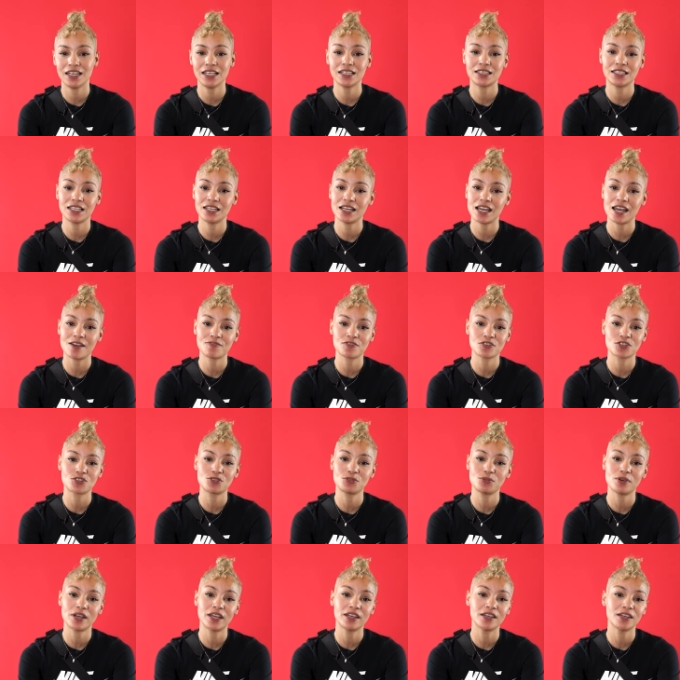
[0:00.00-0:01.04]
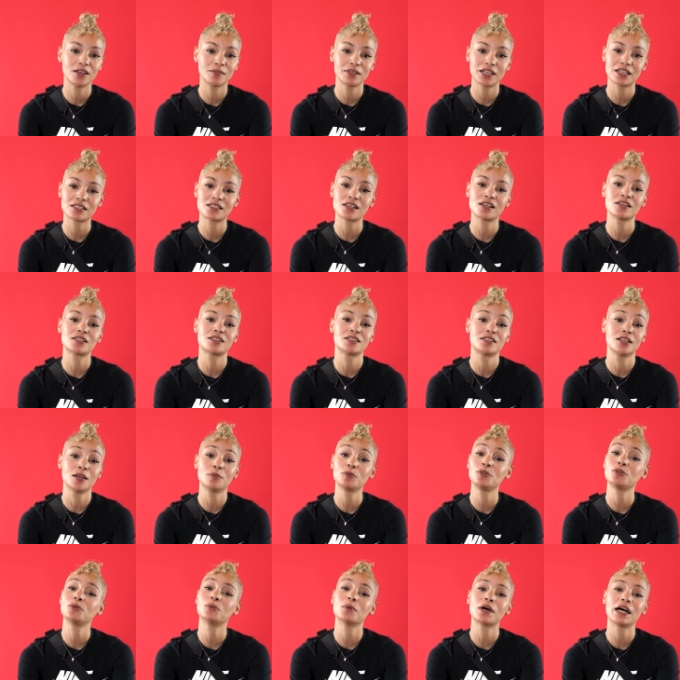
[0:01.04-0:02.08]
anything after 2 a.m. that says
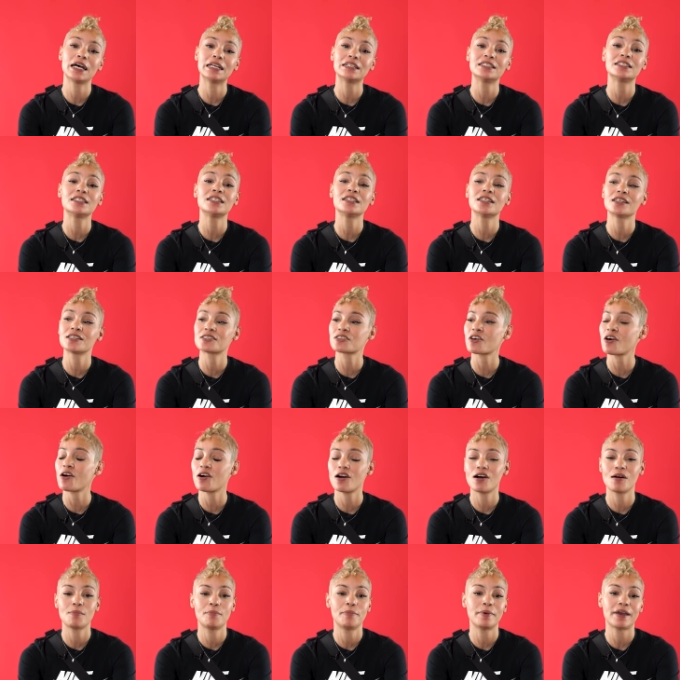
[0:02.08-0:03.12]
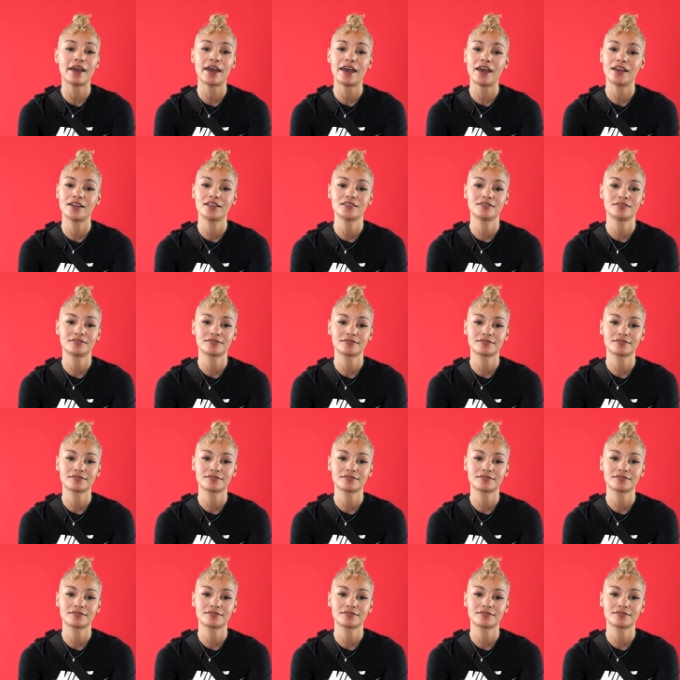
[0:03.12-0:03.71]
WYD is all bad.